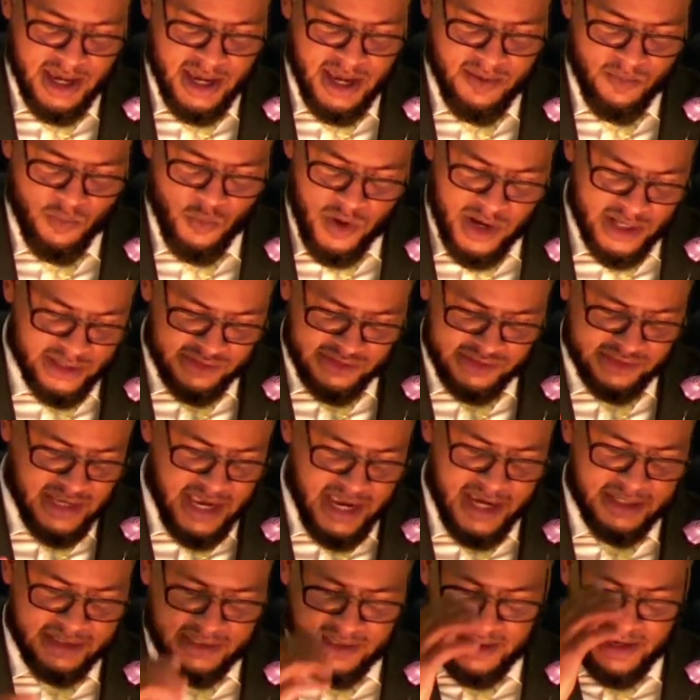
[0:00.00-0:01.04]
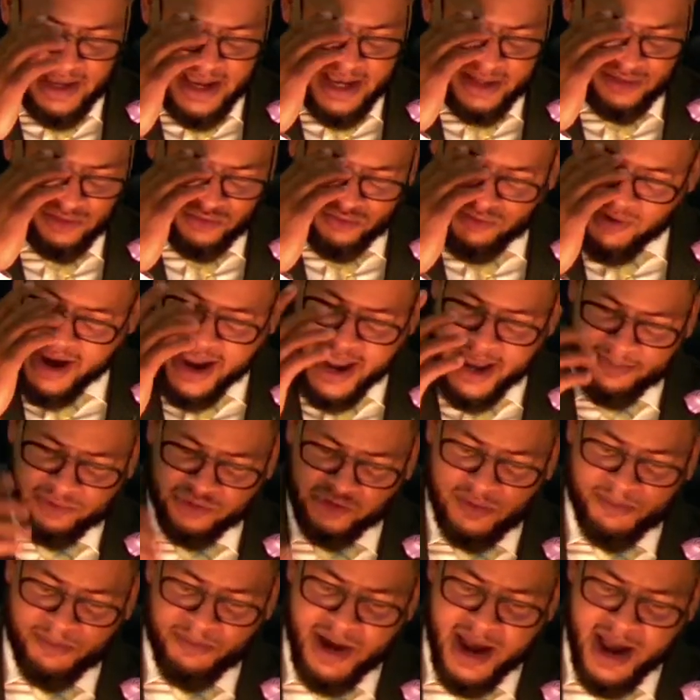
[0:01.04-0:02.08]
And once Satan has
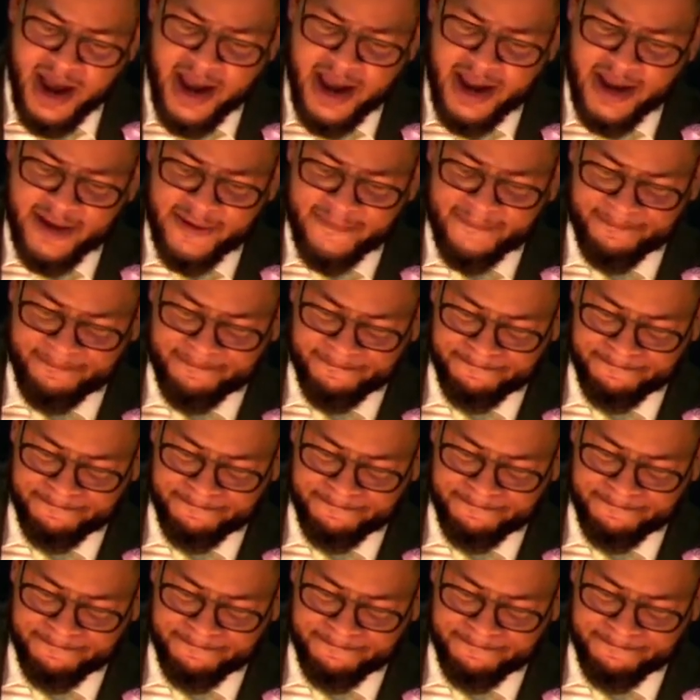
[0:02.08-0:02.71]
grabbed your mind,